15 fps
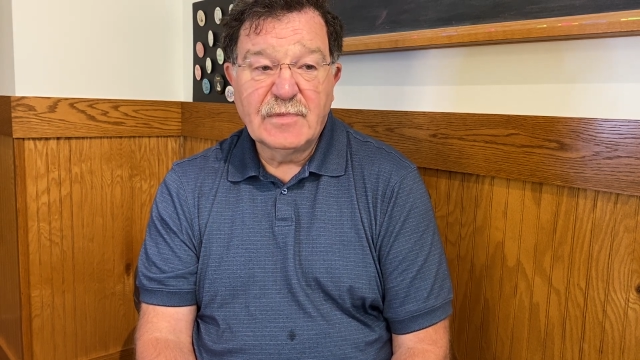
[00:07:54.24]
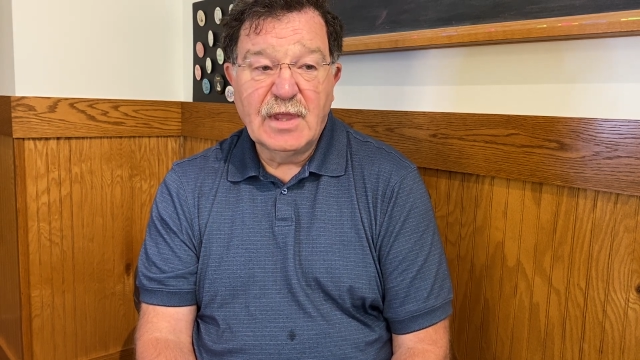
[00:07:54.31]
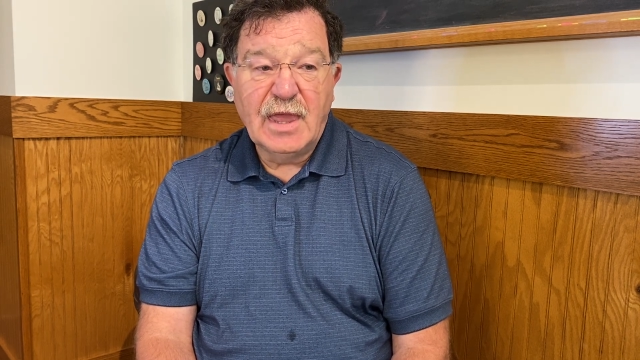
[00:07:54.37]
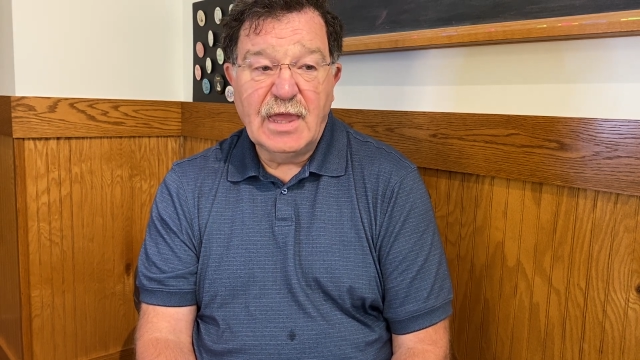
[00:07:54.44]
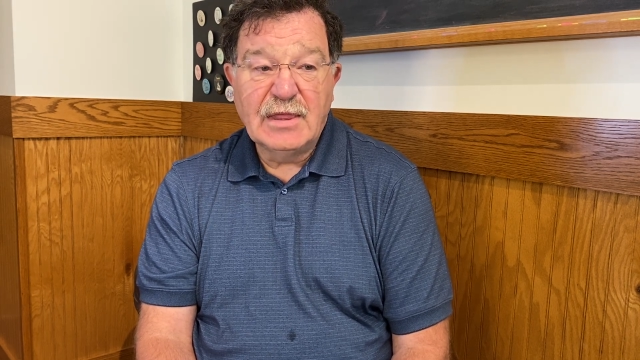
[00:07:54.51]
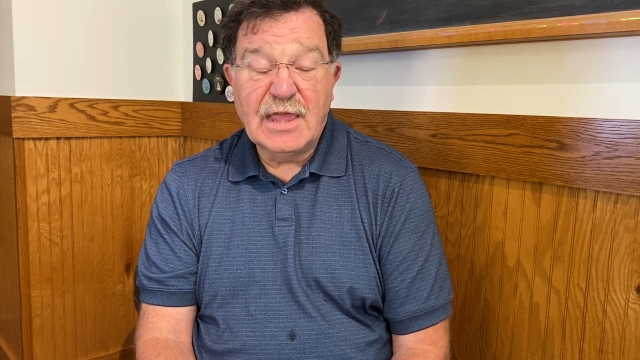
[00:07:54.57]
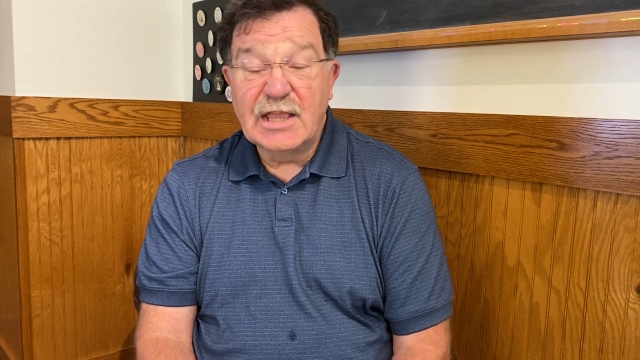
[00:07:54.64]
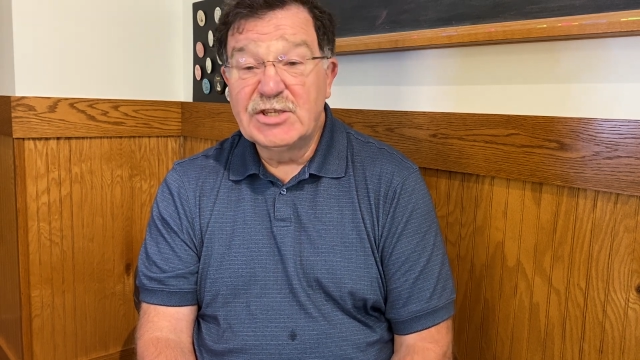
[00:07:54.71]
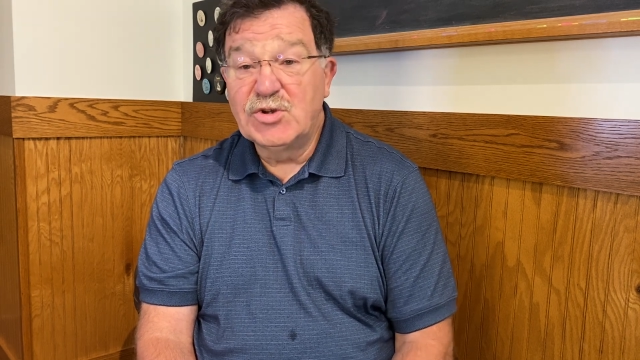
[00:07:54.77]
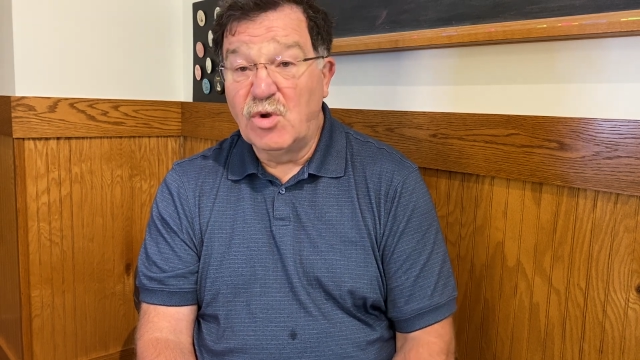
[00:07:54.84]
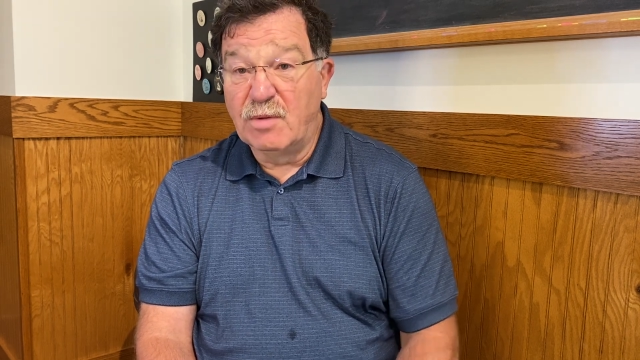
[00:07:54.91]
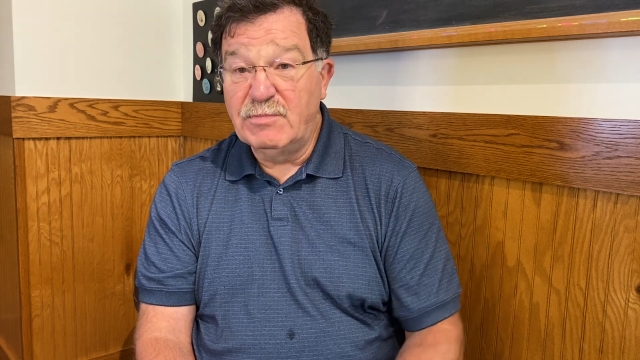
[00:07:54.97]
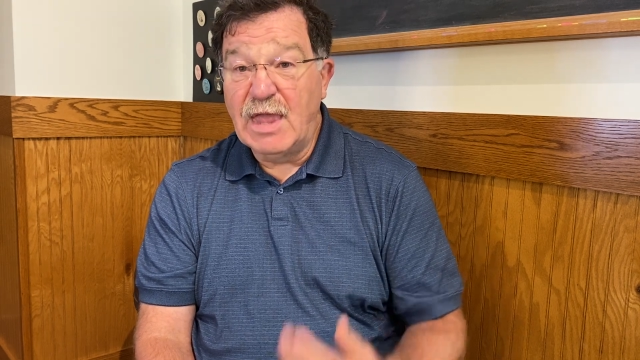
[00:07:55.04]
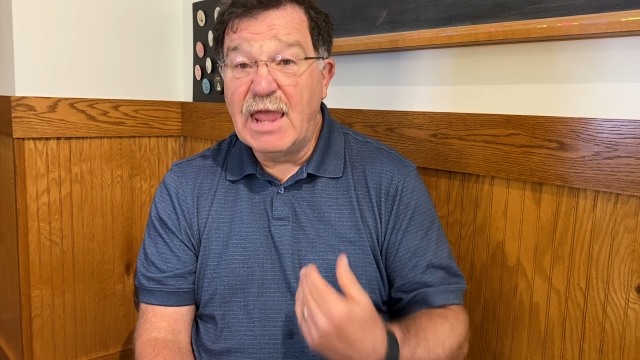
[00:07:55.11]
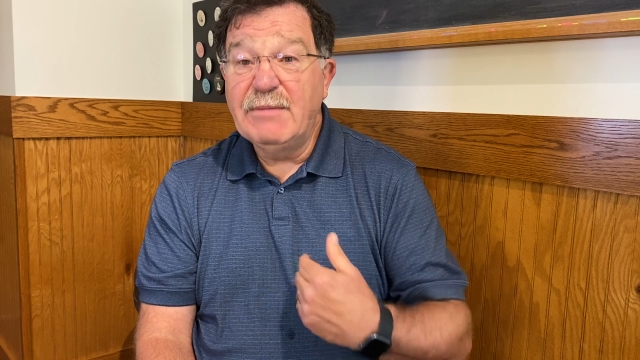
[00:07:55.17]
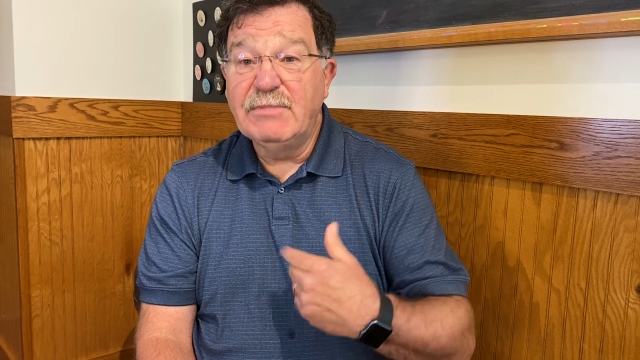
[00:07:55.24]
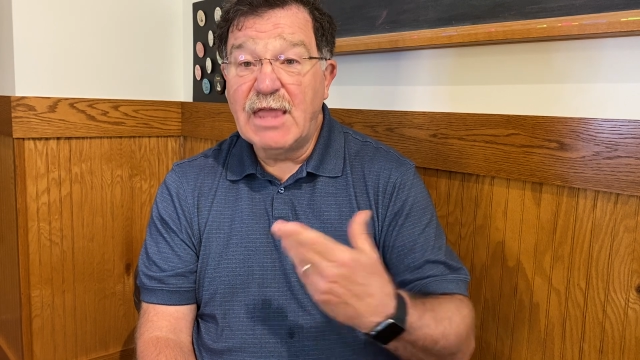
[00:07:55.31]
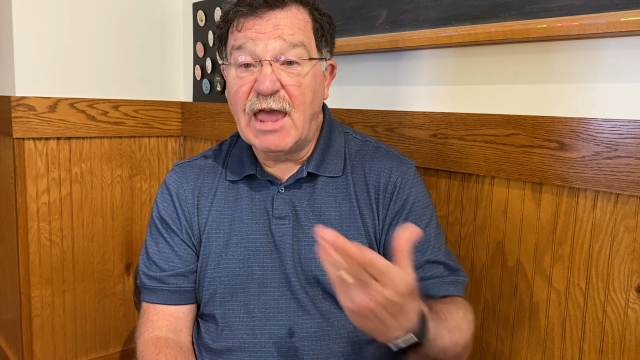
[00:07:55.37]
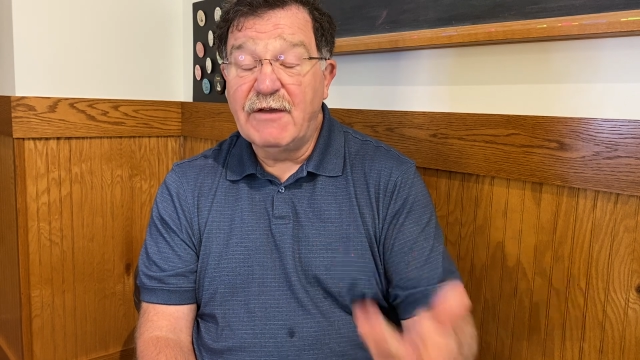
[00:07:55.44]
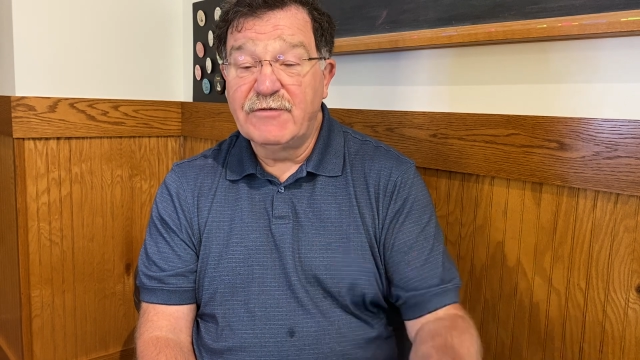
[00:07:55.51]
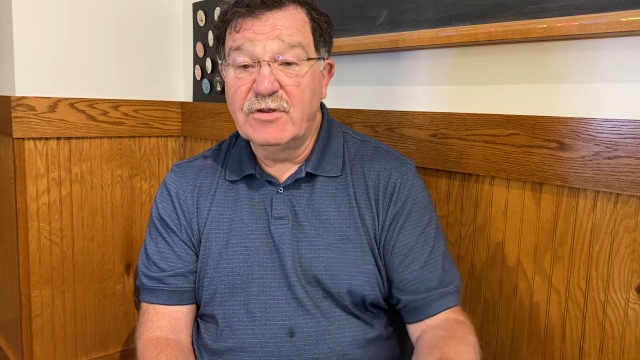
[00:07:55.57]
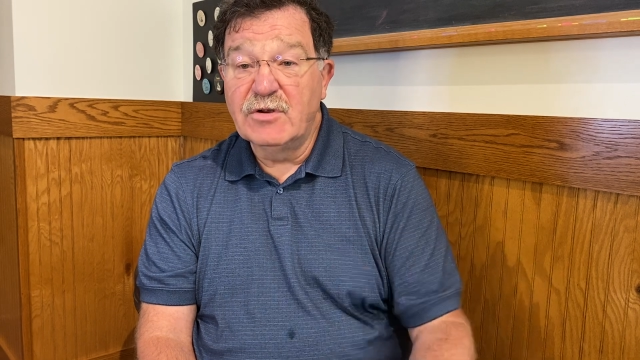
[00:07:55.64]
And that's who I'm named
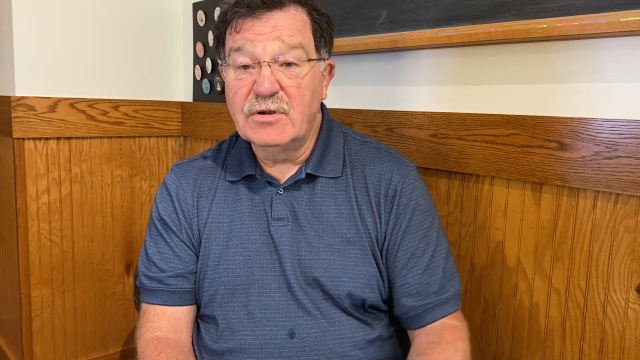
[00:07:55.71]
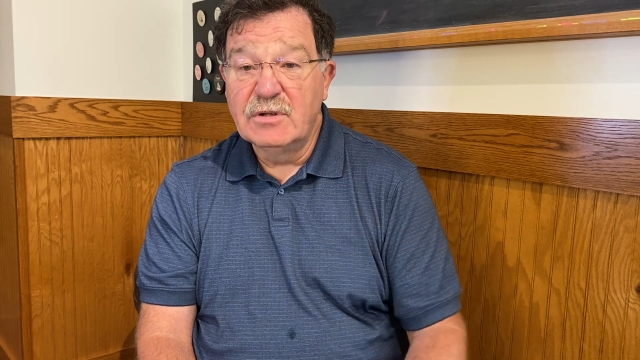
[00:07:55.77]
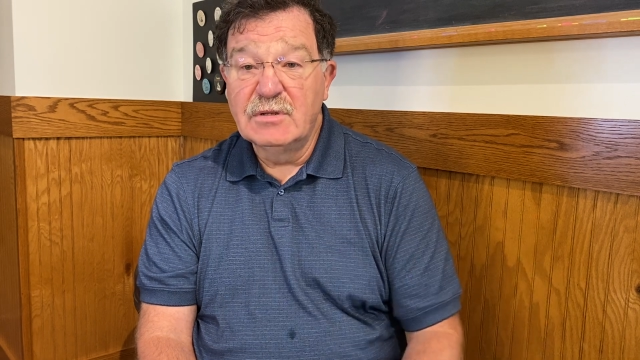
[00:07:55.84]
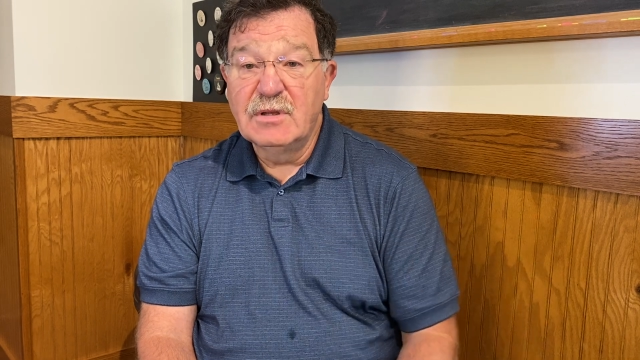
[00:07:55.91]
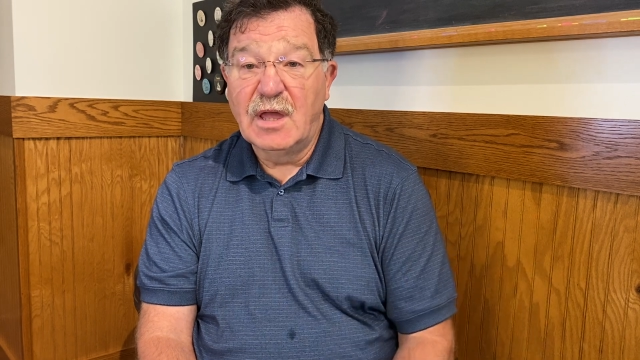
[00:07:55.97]
after.